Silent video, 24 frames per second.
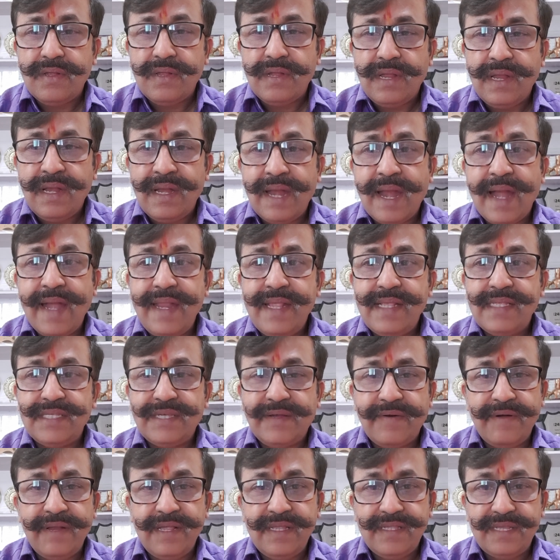In
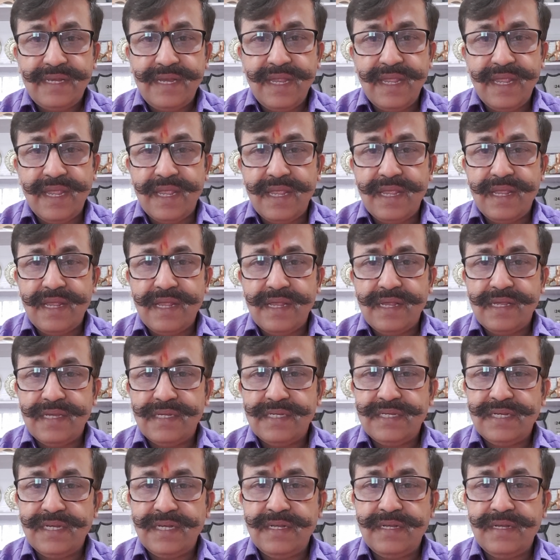1973,
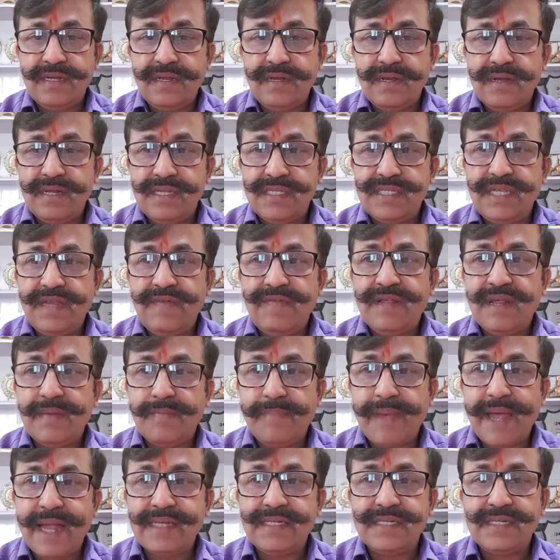she received her
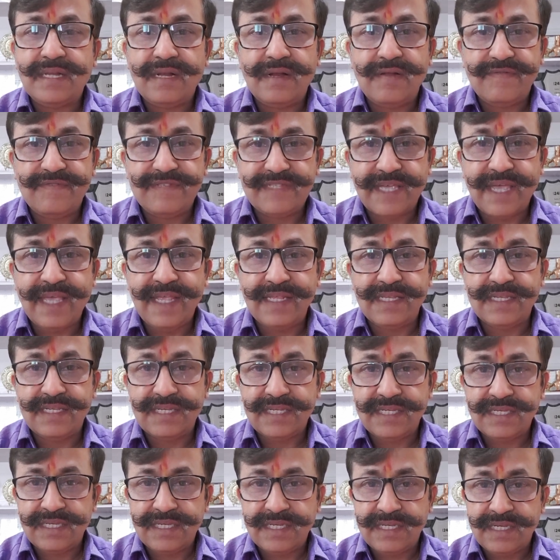Bachelor of
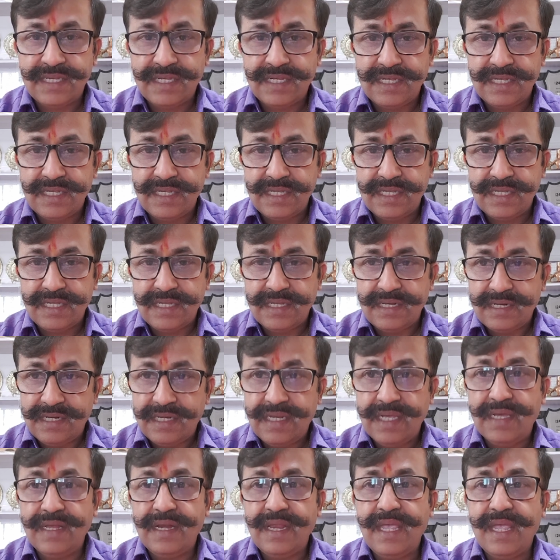Science
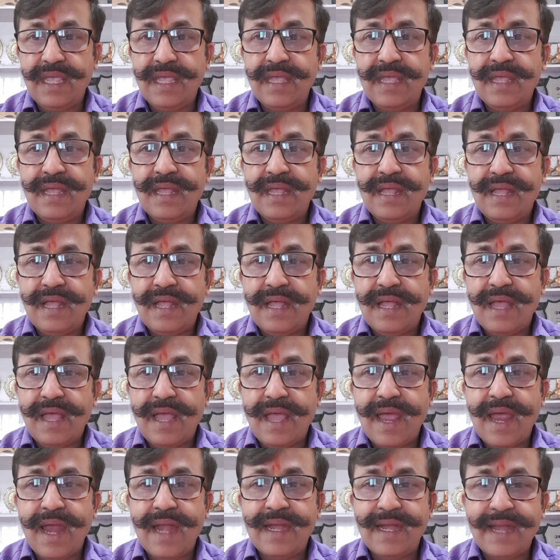degree,
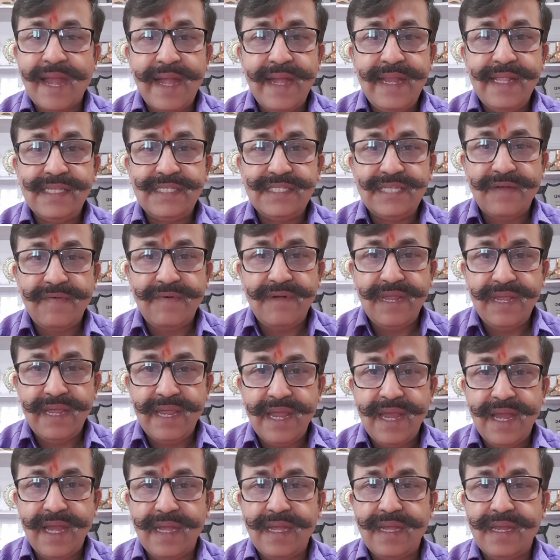and
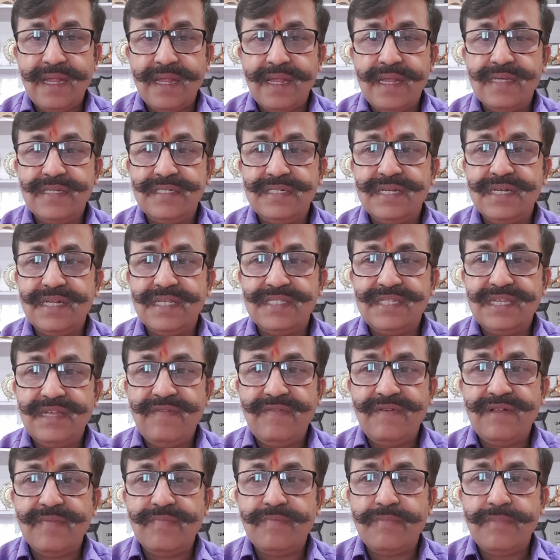1978 she
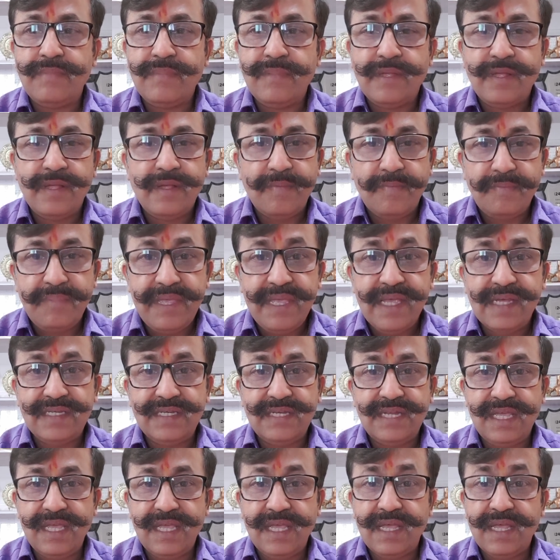received a
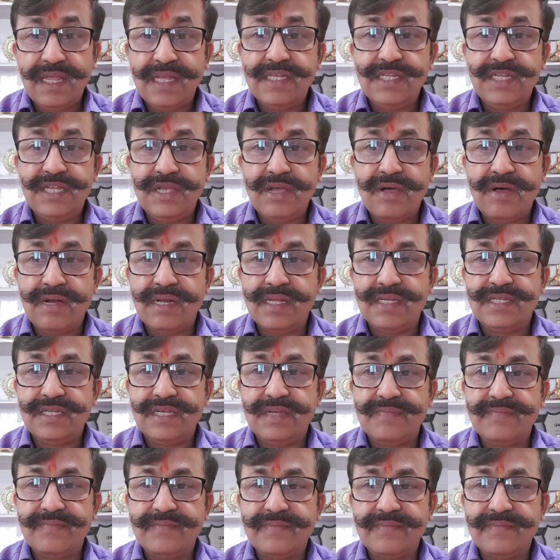PhD in geology.